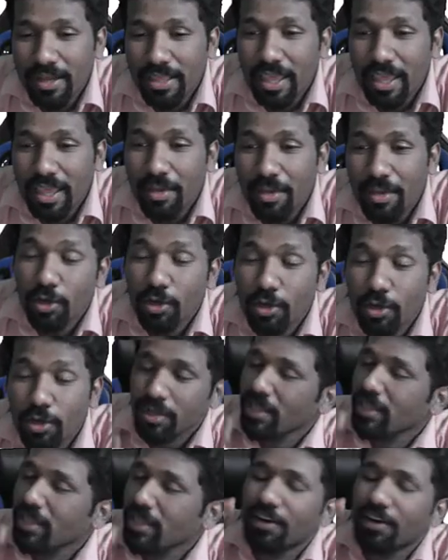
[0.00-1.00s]
able
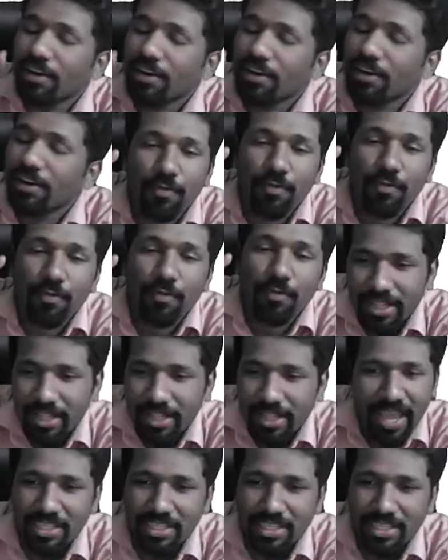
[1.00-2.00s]
to, yeah, to find
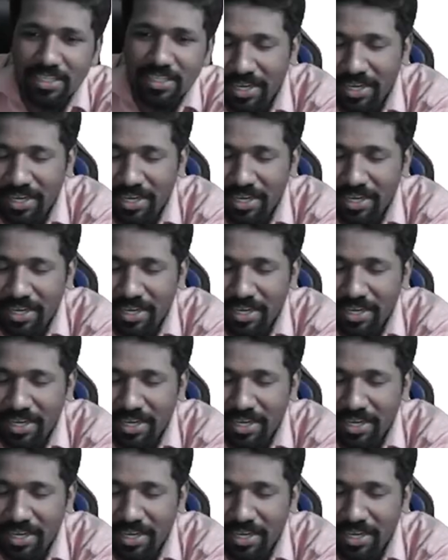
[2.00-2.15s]
the answer,